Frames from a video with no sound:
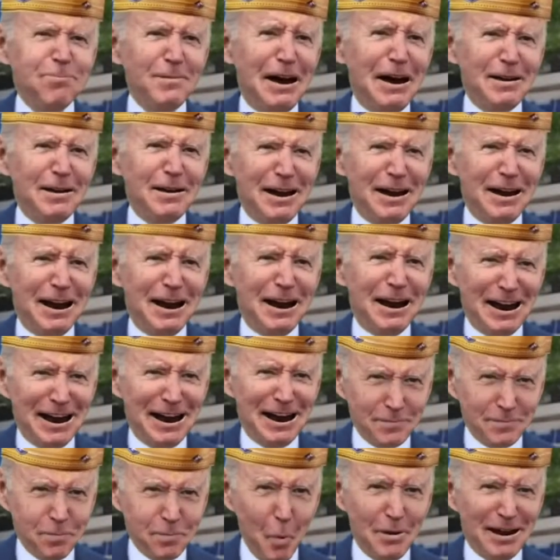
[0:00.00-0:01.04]
if you
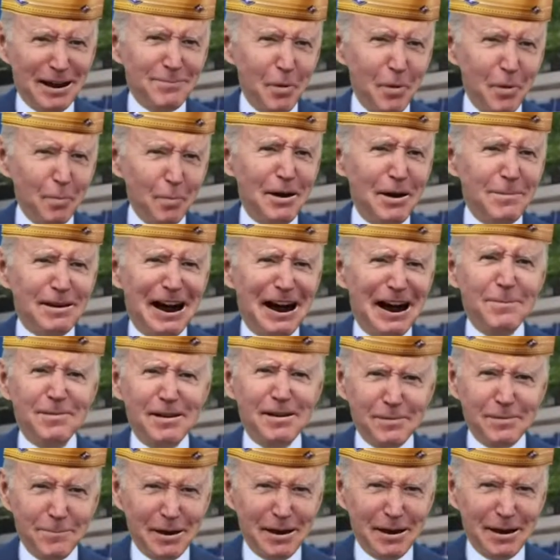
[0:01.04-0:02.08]
want if you want to blame
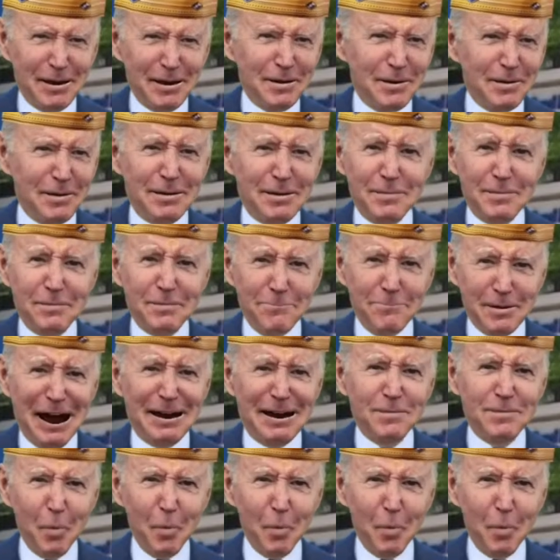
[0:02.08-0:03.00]
somebody, Blame Trump.